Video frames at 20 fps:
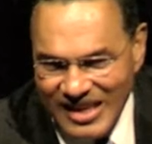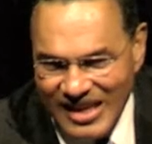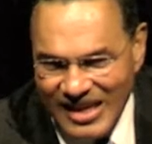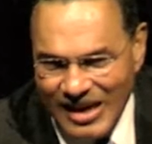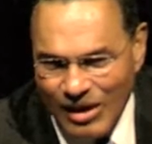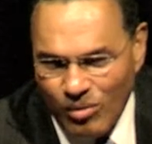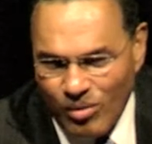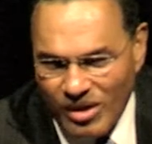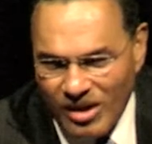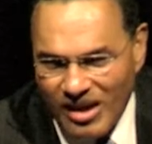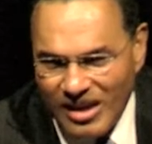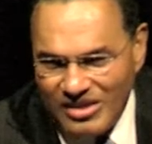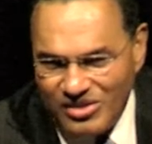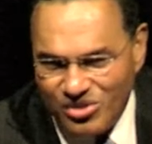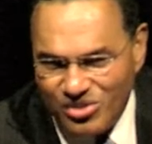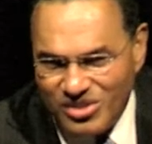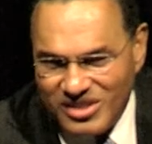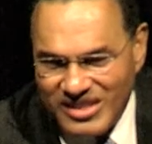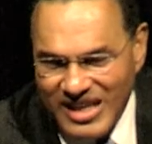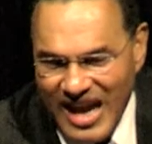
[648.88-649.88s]
And I want to
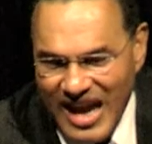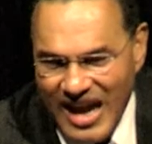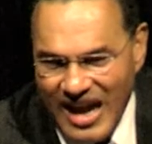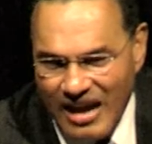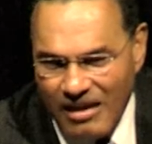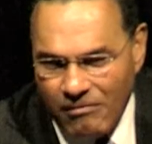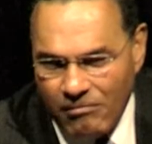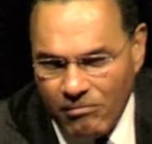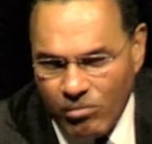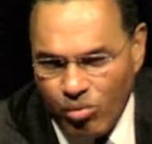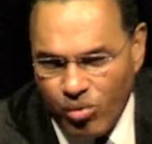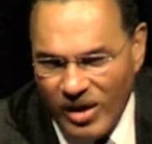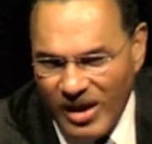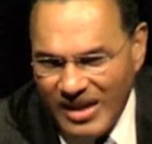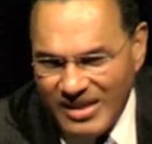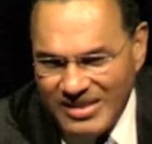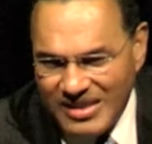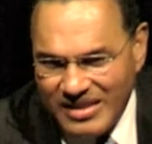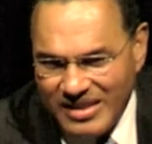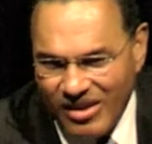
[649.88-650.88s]
understand what
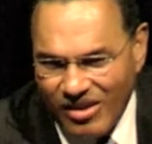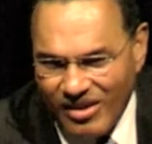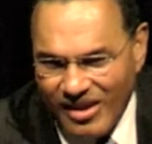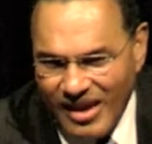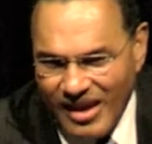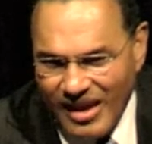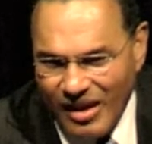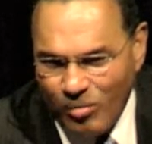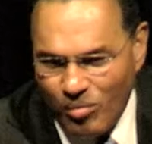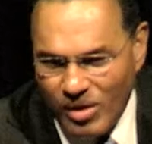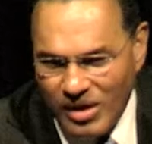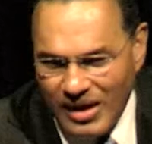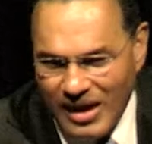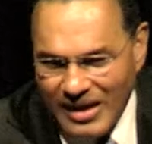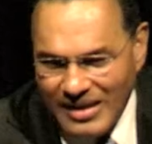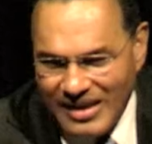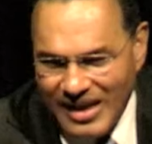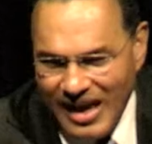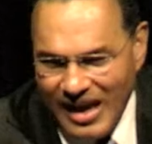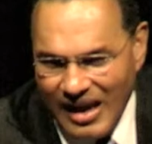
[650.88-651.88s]
is it they're getting we're
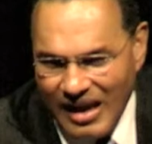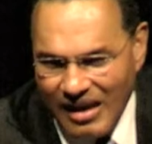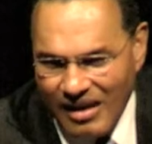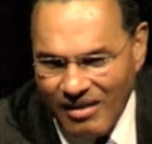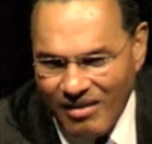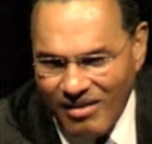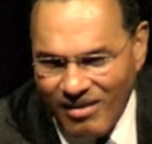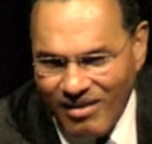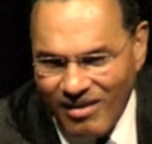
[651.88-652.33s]
not getting.